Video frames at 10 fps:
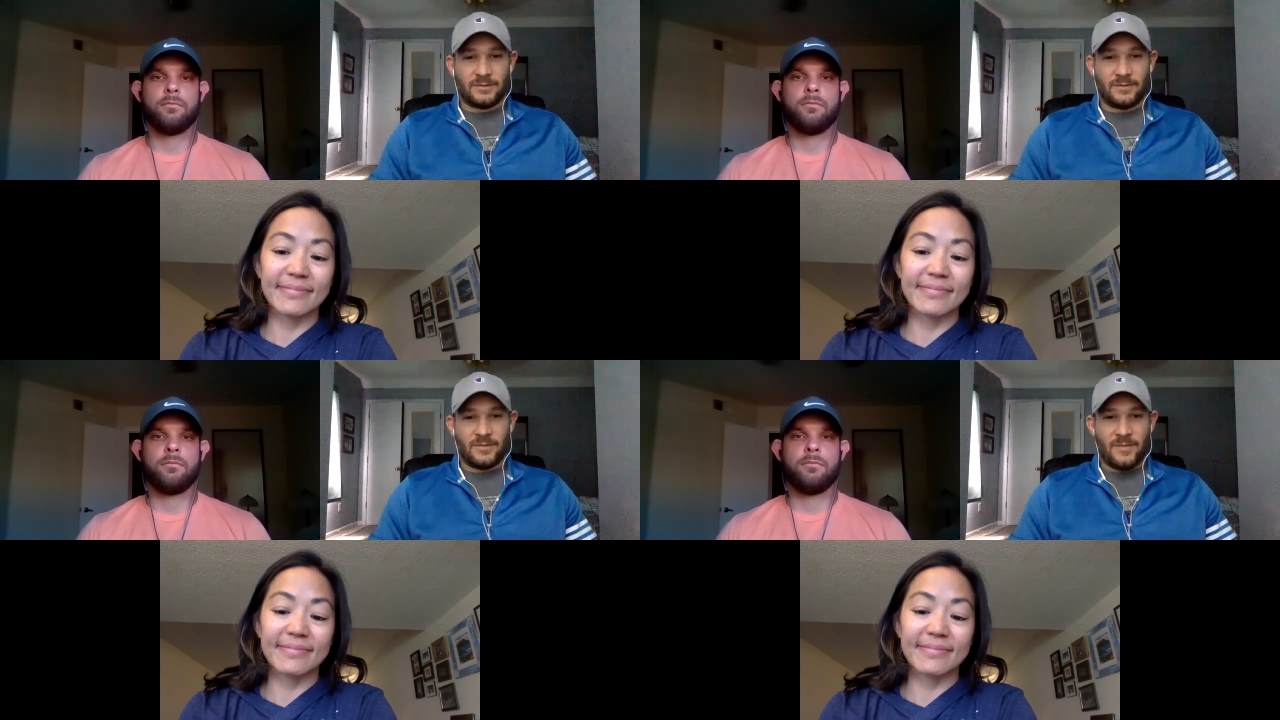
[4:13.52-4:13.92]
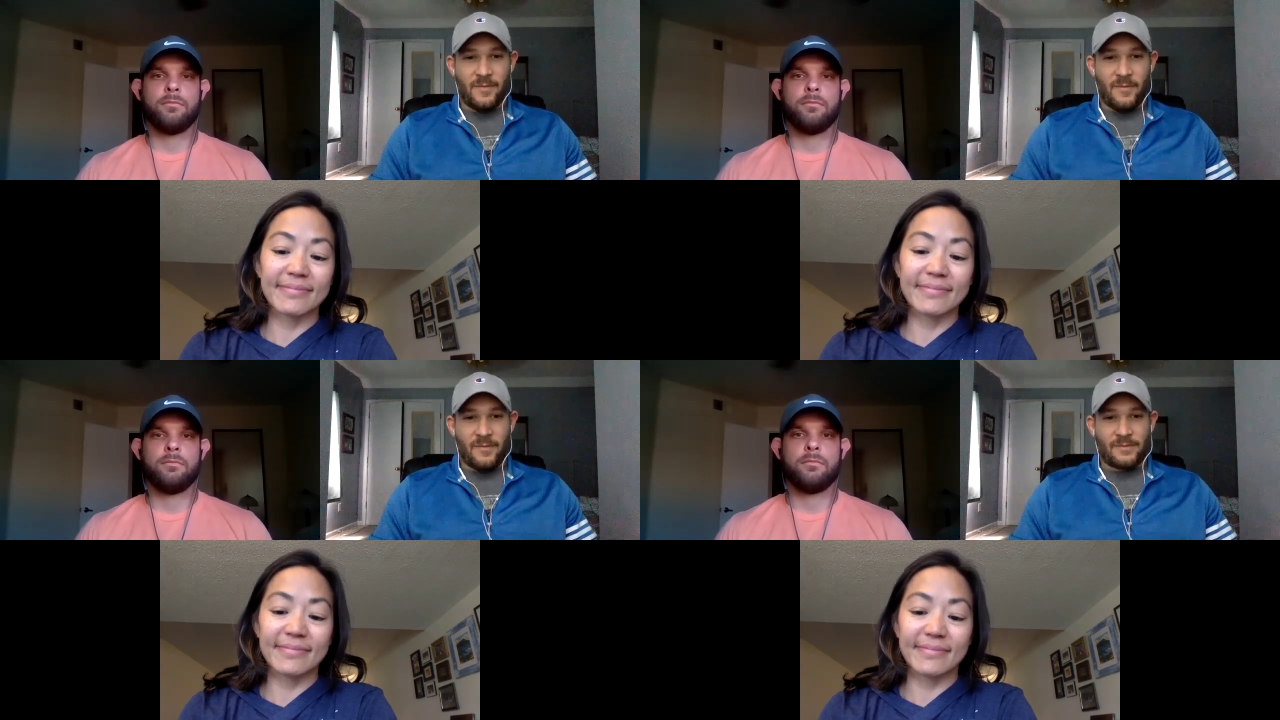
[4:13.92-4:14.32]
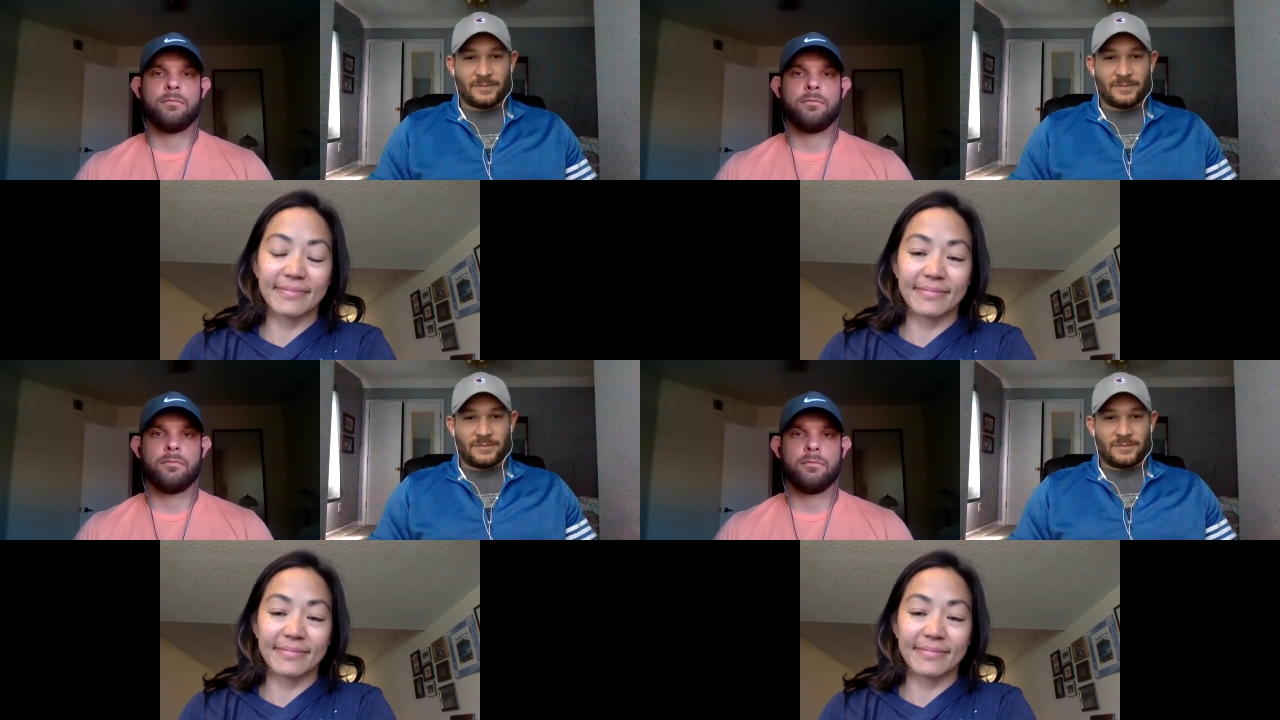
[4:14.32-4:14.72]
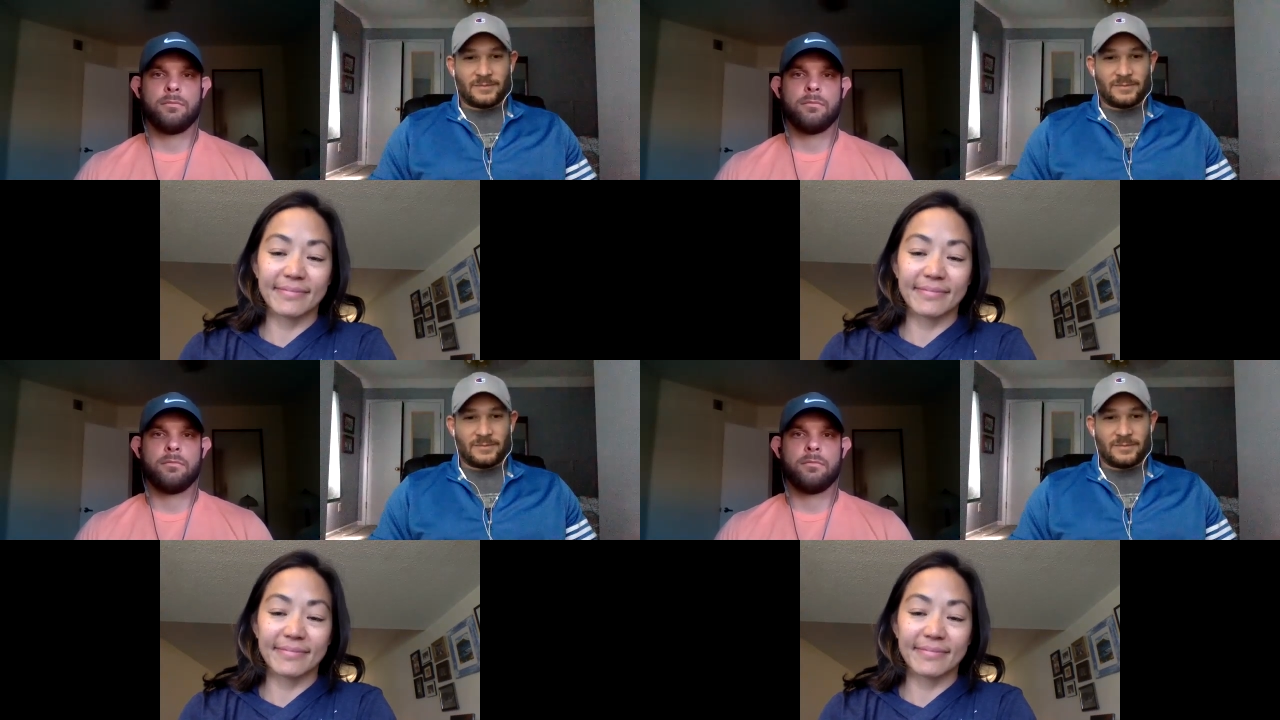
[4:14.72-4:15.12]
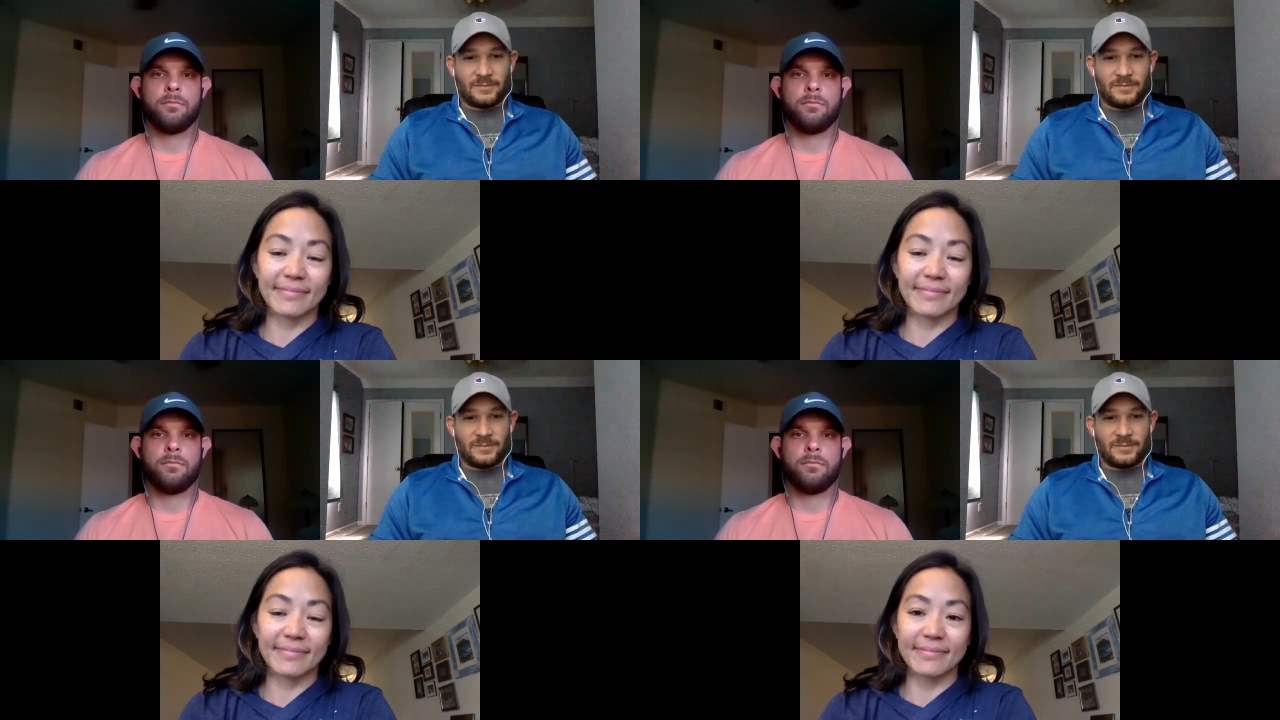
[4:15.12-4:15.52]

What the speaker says: Nobody speaks.